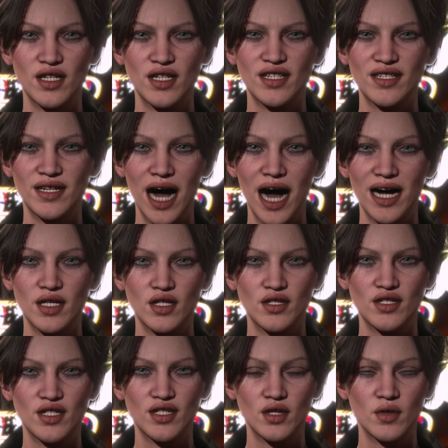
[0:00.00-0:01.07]
desire
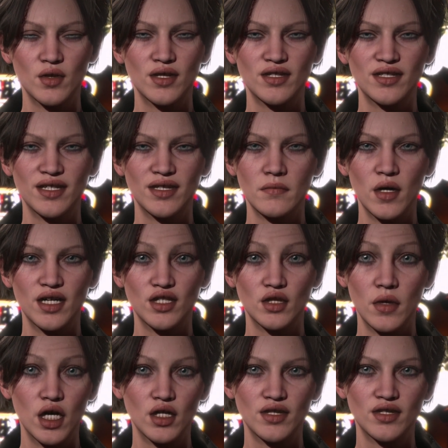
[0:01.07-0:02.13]
to use my
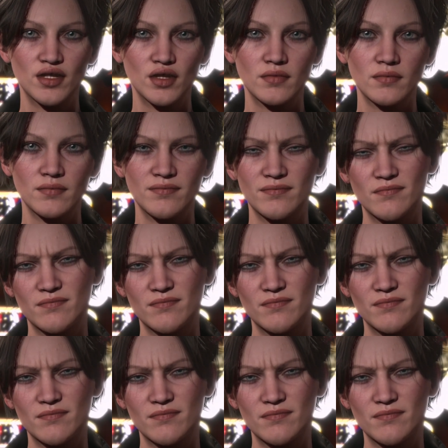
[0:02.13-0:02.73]
smart suit.